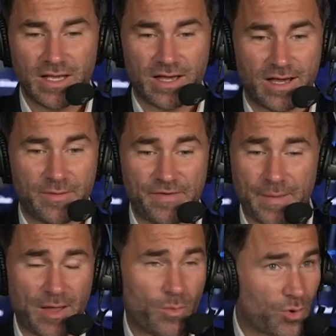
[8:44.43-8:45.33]

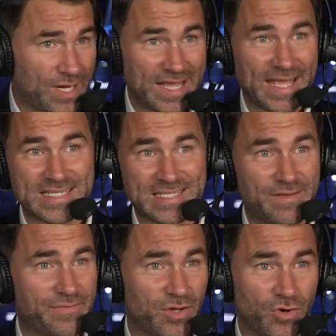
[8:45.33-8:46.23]
Fabio Wardley against
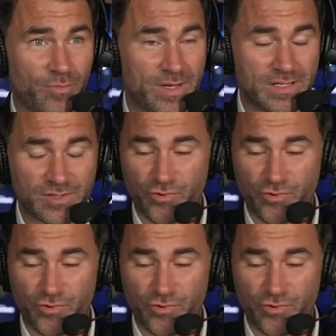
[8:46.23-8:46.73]
Nathan Gorman.